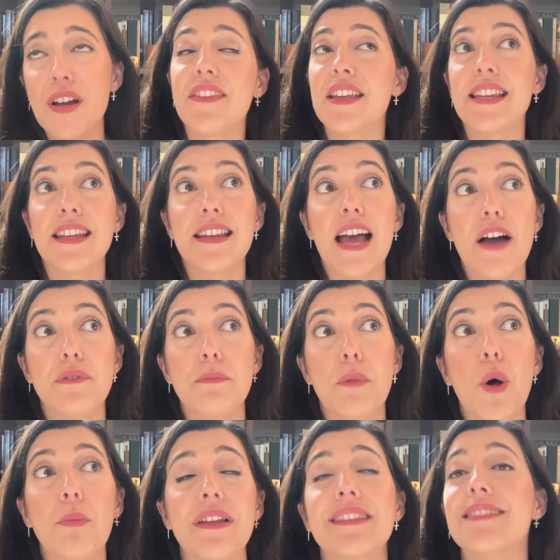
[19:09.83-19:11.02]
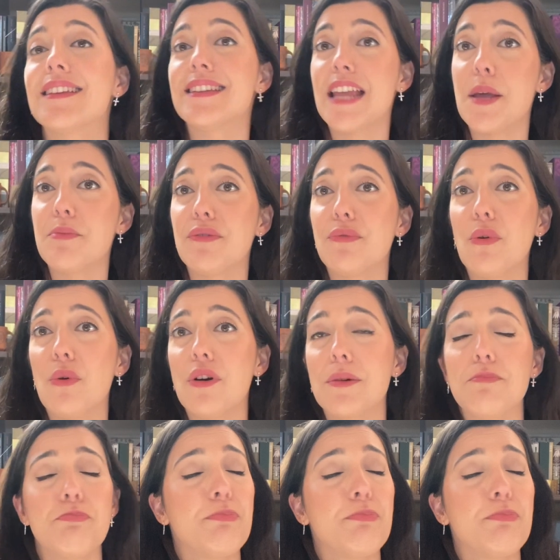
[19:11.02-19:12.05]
And they did have a moment the day before,